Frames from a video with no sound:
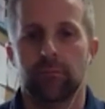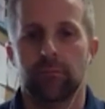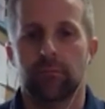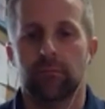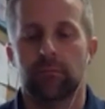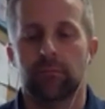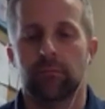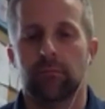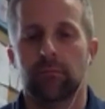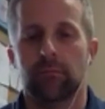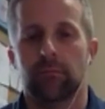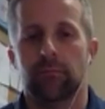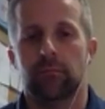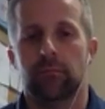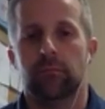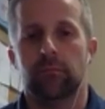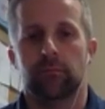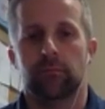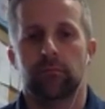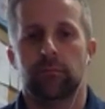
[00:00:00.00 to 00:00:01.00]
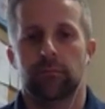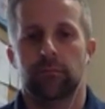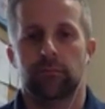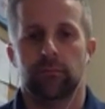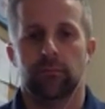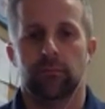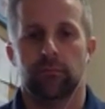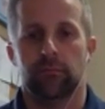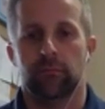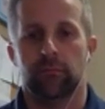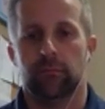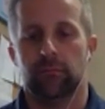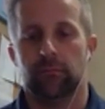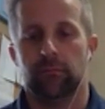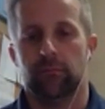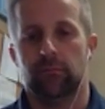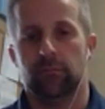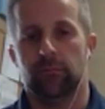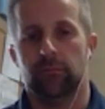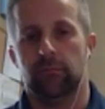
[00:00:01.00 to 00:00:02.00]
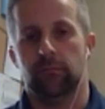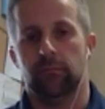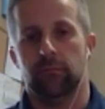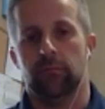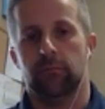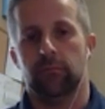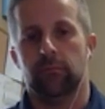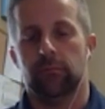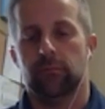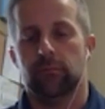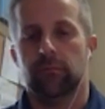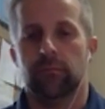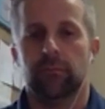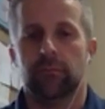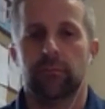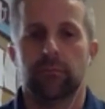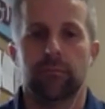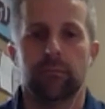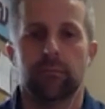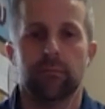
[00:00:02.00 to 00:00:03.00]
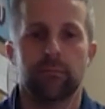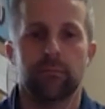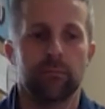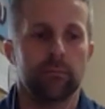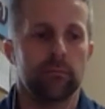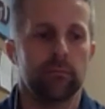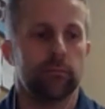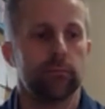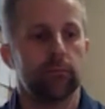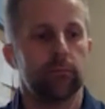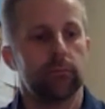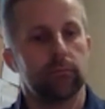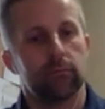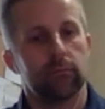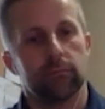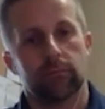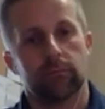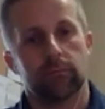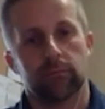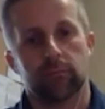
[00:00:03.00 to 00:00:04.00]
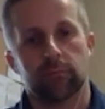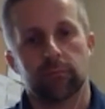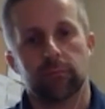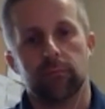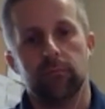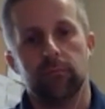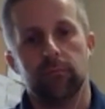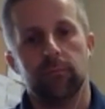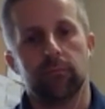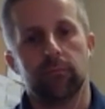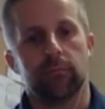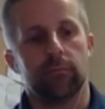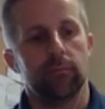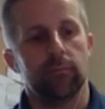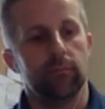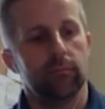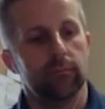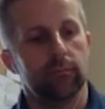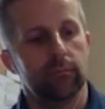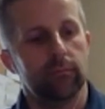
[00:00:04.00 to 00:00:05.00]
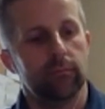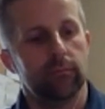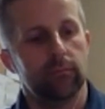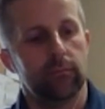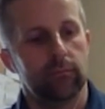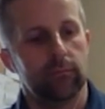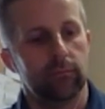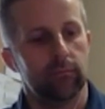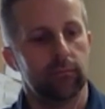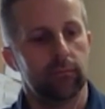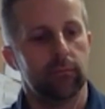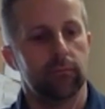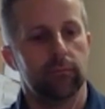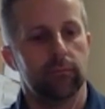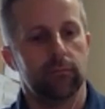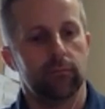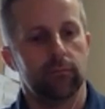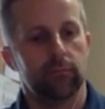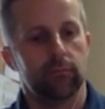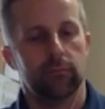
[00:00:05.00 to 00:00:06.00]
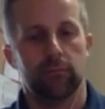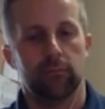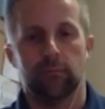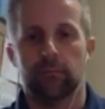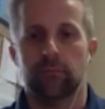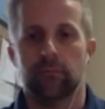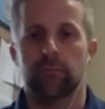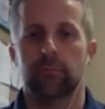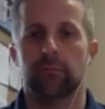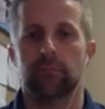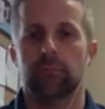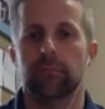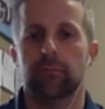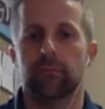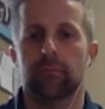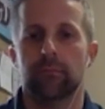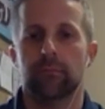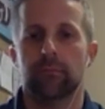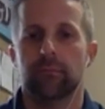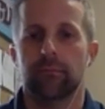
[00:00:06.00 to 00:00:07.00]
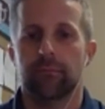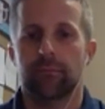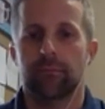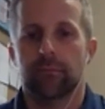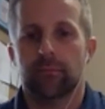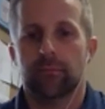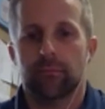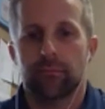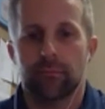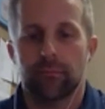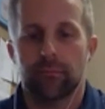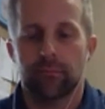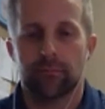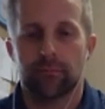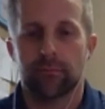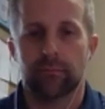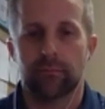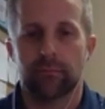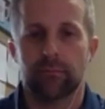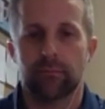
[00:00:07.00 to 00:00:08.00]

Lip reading: This person isn't speaking.